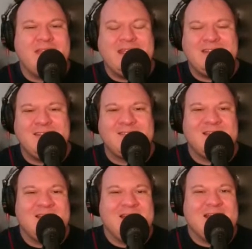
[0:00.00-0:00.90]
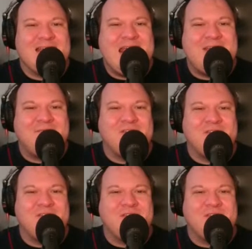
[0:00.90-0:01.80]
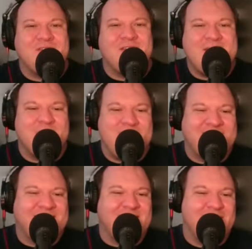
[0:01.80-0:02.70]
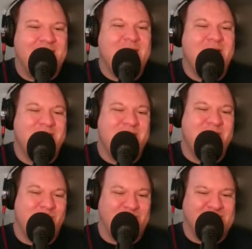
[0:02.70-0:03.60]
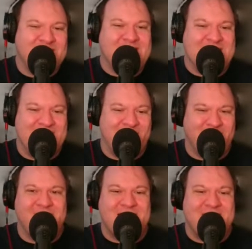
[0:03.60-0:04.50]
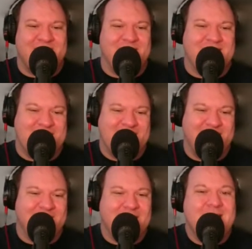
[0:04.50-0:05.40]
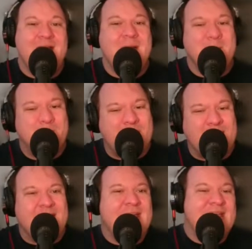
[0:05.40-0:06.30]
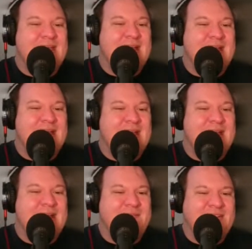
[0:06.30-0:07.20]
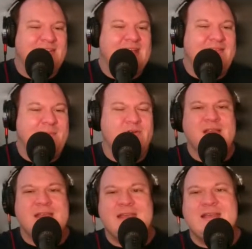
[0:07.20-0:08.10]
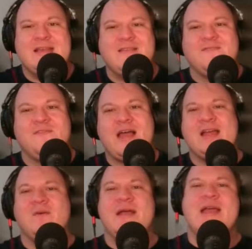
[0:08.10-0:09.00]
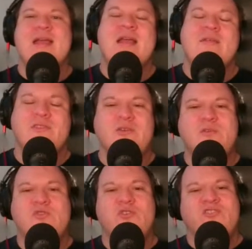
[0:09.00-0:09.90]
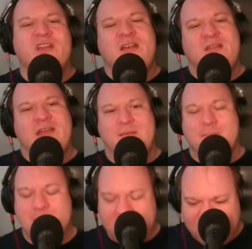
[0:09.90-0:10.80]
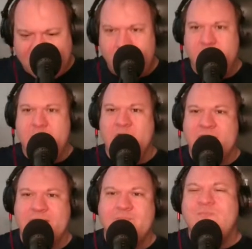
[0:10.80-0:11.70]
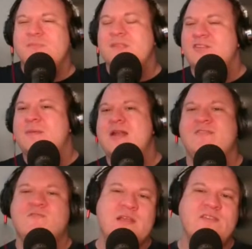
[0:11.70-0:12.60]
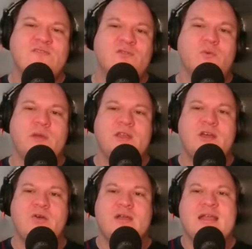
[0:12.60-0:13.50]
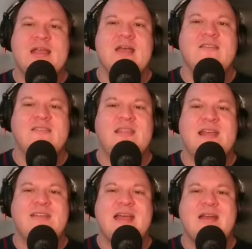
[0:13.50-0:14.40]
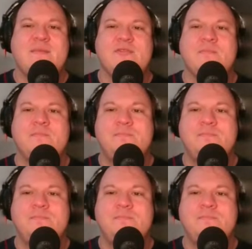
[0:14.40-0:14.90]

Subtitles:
They just can't, for the life of them, actually work together to save their lives. But eventually, the Beetle is flying away. The Human Torch like melts through the building. Spider-Man swings through the window. They attack him